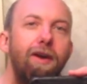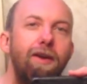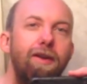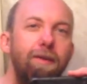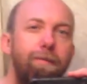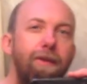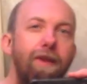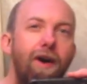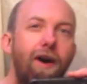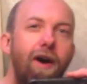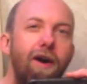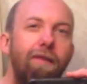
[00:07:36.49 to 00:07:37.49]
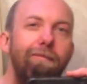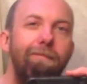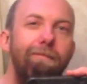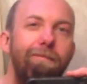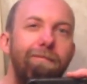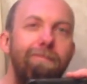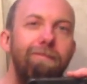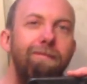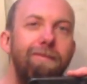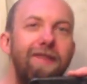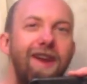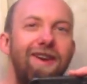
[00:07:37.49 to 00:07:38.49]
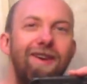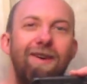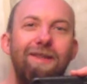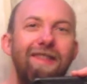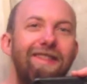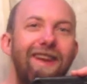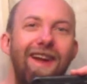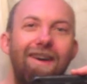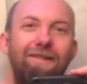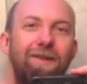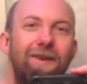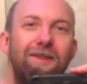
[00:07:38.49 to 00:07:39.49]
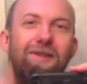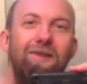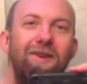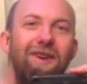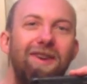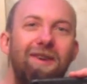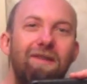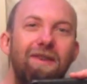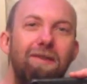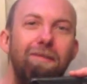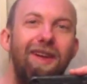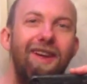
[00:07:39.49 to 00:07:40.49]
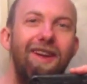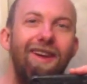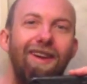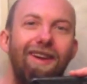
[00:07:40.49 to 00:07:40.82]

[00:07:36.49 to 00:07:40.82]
deep in their heart, they know that they have no authority over me.